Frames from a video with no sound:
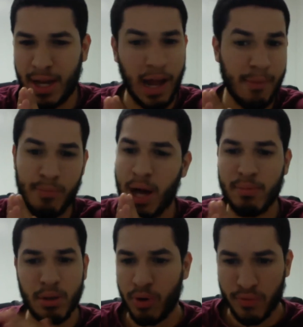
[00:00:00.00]
I
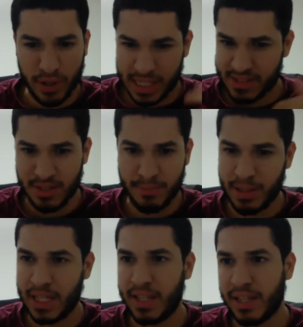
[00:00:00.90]
probably will forget
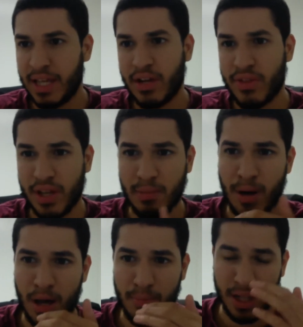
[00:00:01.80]
something and then later think
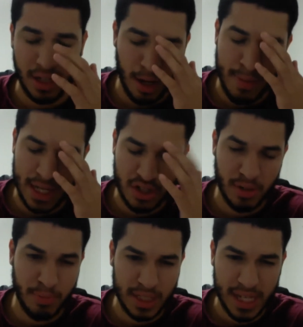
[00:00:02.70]
about it, be like, oh man, I
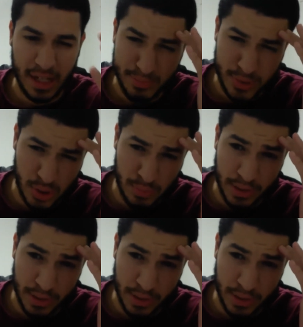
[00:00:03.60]
should have brought that up too.